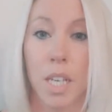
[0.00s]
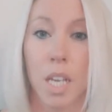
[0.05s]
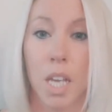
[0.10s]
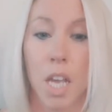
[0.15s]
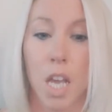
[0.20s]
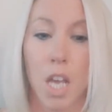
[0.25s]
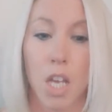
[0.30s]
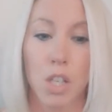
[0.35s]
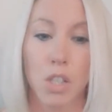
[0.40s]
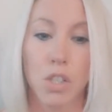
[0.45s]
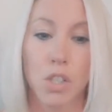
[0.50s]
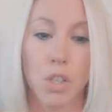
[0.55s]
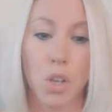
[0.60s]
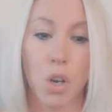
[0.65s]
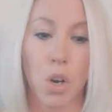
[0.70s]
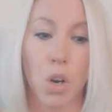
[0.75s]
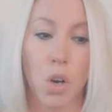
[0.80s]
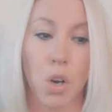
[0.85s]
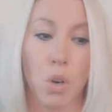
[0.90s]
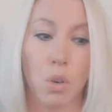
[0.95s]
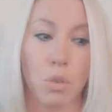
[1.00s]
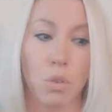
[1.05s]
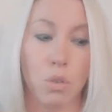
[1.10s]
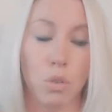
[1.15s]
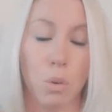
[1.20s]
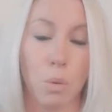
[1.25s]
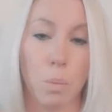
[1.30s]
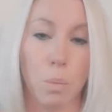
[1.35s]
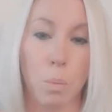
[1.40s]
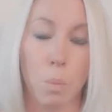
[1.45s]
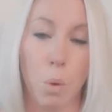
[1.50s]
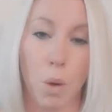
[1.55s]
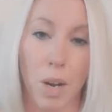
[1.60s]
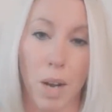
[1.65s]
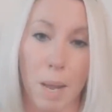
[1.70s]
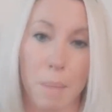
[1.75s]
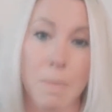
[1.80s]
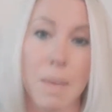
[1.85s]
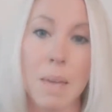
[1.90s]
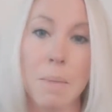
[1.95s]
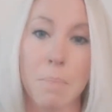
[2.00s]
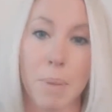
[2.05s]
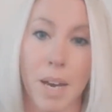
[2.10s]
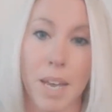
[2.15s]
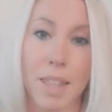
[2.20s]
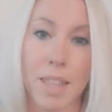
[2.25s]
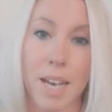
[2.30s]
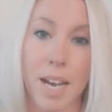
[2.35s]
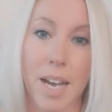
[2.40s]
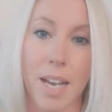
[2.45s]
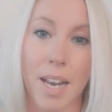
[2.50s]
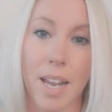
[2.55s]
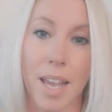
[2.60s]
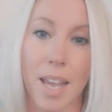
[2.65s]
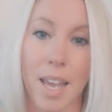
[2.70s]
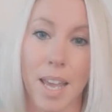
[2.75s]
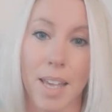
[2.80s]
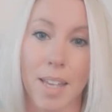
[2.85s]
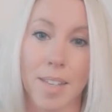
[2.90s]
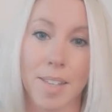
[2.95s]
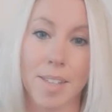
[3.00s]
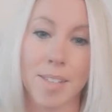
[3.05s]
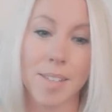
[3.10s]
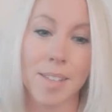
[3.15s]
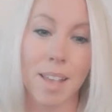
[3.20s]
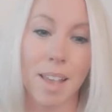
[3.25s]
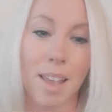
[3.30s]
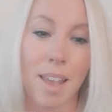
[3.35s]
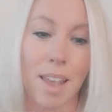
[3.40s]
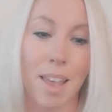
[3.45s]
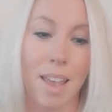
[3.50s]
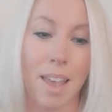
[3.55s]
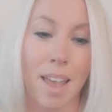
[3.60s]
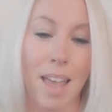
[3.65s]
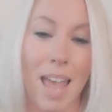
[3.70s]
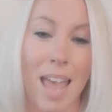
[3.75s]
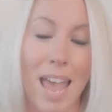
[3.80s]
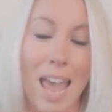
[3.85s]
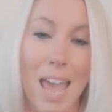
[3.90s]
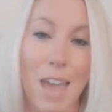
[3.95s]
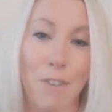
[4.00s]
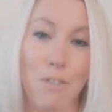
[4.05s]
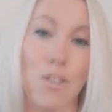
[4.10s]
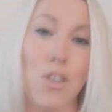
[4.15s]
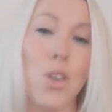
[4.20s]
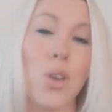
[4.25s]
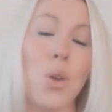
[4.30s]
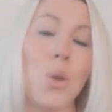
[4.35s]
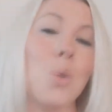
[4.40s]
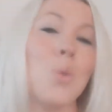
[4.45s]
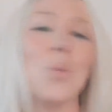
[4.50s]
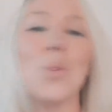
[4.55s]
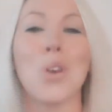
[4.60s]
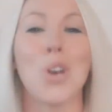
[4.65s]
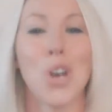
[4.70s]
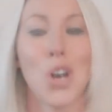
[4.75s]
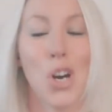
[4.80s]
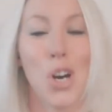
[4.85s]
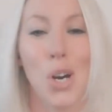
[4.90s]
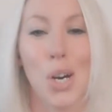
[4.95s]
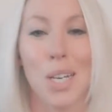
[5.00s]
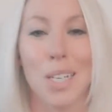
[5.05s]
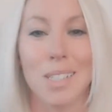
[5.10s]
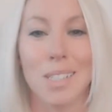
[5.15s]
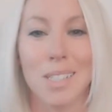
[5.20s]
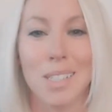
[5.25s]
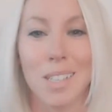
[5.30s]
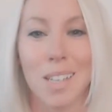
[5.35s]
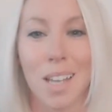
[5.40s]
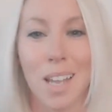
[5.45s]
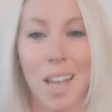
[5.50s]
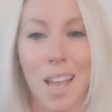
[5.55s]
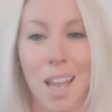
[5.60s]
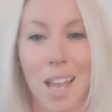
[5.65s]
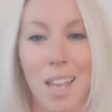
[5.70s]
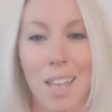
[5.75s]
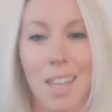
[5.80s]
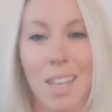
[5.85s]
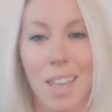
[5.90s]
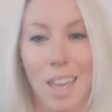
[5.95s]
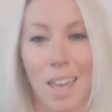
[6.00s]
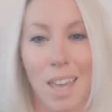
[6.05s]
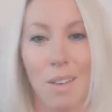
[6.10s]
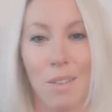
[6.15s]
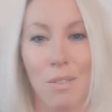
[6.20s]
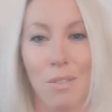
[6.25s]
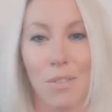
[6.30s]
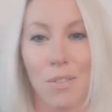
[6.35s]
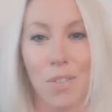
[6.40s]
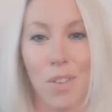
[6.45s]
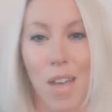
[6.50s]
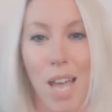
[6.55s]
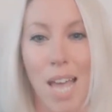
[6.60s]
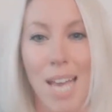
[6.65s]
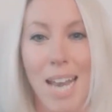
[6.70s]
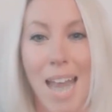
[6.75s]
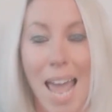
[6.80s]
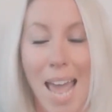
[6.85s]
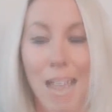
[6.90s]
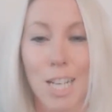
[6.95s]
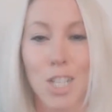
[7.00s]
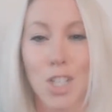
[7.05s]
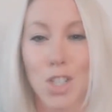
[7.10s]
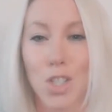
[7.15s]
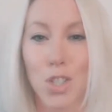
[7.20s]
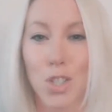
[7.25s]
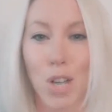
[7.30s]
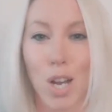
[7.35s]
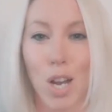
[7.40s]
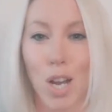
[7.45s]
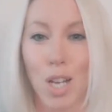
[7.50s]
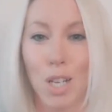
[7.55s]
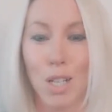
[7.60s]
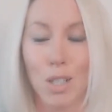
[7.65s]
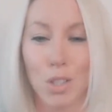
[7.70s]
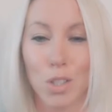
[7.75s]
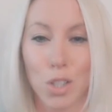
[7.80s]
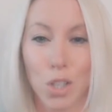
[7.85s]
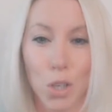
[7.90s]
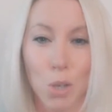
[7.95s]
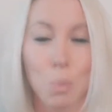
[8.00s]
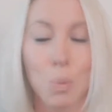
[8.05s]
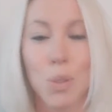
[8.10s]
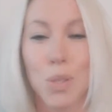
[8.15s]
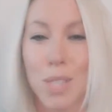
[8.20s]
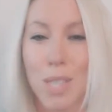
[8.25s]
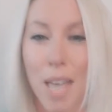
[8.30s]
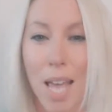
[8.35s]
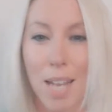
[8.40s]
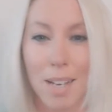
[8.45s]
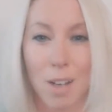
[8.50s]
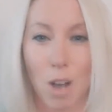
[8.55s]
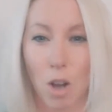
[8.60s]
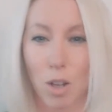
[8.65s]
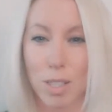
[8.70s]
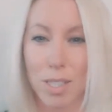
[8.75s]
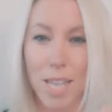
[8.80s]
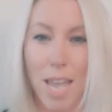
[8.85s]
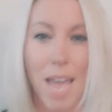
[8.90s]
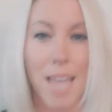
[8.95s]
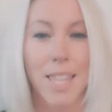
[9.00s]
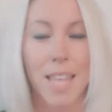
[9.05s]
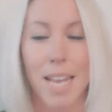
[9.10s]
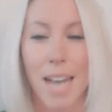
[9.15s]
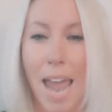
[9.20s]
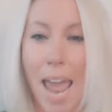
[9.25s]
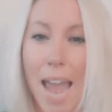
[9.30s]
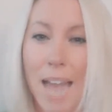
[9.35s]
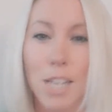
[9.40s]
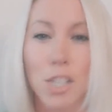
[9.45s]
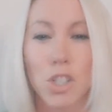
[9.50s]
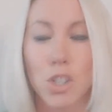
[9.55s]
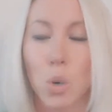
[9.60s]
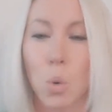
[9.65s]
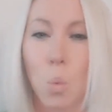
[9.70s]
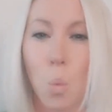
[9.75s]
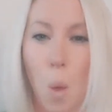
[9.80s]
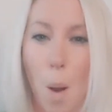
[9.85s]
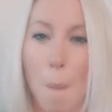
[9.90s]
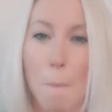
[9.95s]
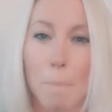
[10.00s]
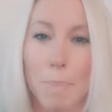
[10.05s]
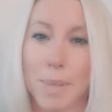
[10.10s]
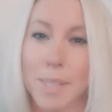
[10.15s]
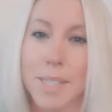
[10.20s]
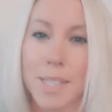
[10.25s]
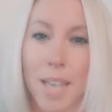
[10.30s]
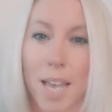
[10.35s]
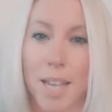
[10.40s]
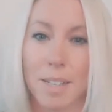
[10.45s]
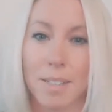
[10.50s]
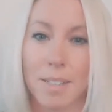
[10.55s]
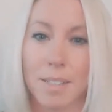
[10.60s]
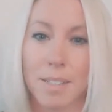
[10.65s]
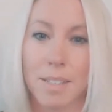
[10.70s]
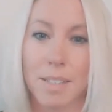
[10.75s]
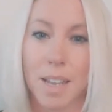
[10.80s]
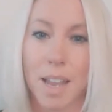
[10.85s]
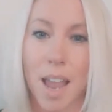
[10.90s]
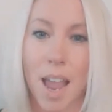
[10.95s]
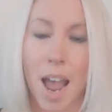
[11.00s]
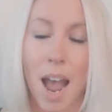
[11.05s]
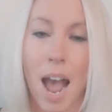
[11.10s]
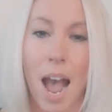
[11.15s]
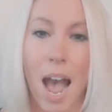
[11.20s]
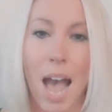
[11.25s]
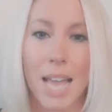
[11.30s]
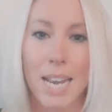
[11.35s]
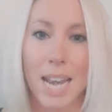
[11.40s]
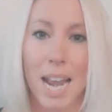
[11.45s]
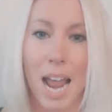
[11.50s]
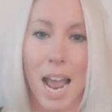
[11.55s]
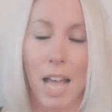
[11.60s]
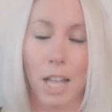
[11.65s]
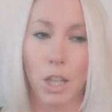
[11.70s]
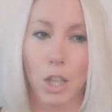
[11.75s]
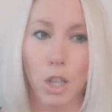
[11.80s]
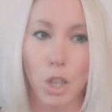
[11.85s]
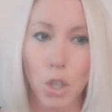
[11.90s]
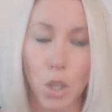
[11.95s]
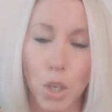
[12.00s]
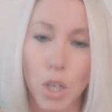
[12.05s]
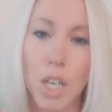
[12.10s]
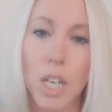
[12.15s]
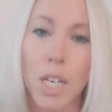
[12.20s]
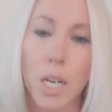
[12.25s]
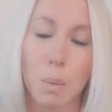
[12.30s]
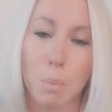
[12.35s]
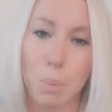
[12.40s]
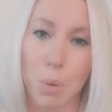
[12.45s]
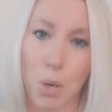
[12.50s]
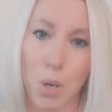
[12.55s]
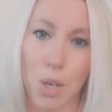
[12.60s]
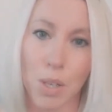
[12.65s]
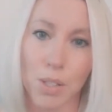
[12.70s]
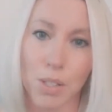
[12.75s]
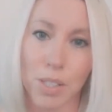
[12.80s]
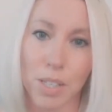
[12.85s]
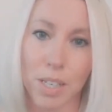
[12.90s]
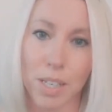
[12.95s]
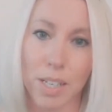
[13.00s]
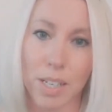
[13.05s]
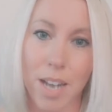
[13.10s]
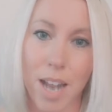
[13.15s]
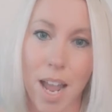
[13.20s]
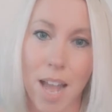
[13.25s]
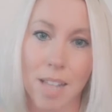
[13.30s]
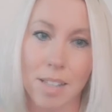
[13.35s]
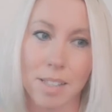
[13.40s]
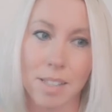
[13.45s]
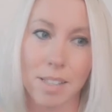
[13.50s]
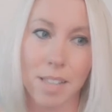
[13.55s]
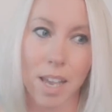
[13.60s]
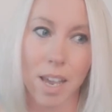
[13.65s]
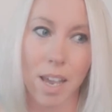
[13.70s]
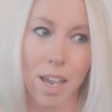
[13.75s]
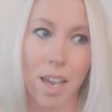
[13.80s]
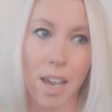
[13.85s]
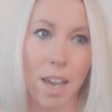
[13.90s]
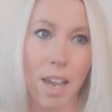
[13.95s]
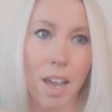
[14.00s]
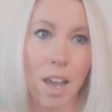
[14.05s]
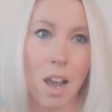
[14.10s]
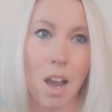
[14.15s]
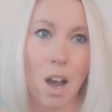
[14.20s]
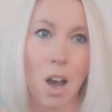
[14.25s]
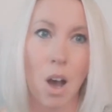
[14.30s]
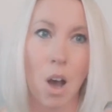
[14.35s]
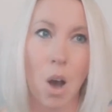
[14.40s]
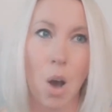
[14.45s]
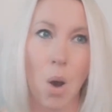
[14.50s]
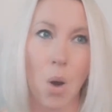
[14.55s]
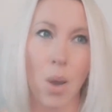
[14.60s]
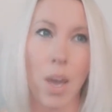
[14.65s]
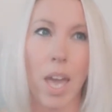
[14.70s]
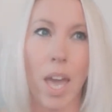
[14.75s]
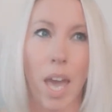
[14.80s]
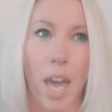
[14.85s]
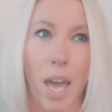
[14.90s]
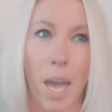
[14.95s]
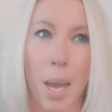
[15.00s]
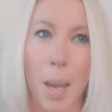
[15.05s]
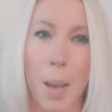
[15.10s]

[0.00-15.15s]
So what I mean by that is, if you could give an extra 2% or take that extra 1% and look at a person and say, okay,